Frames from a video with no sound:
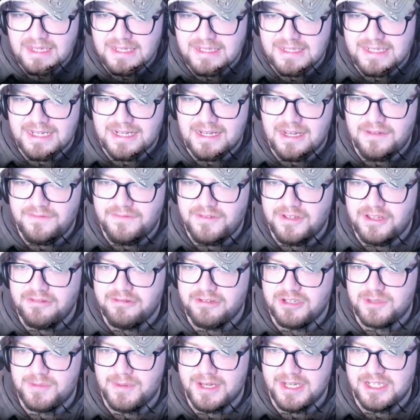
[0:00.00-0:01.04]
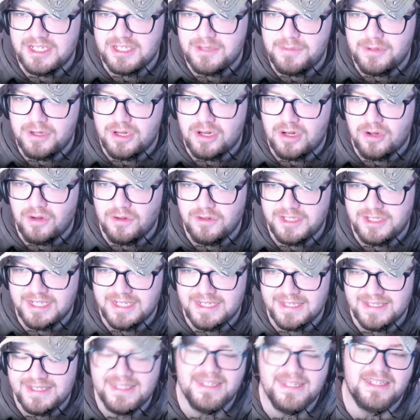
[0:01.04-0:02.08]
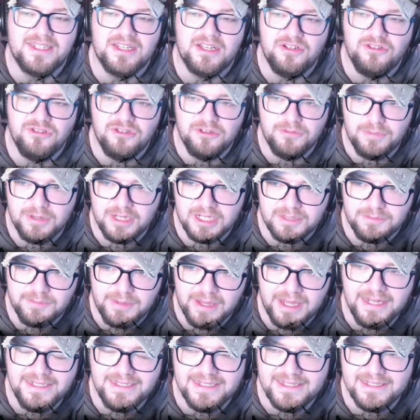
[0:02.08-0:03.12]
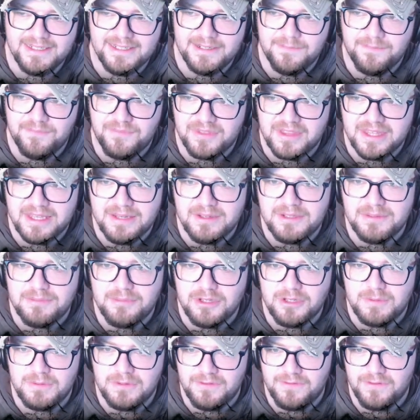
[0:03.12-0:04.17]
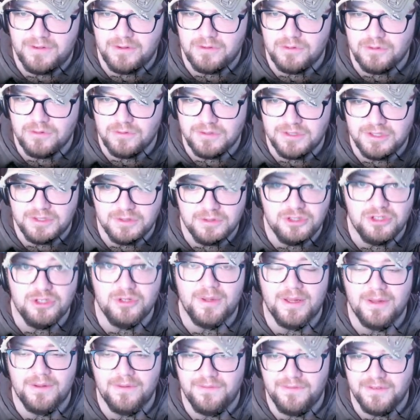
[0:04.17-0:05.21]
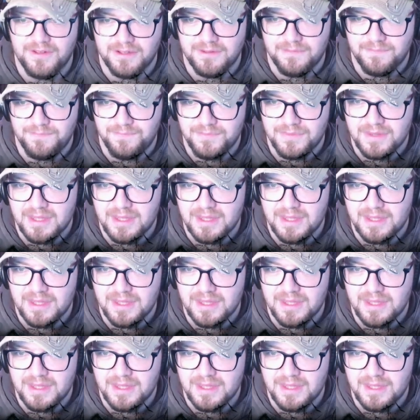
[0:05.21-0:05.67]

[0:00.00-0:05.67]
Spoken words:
Deadline further explains the book clocked in at 600 plus pages. It was impossible to fold it all into a 2-hour film.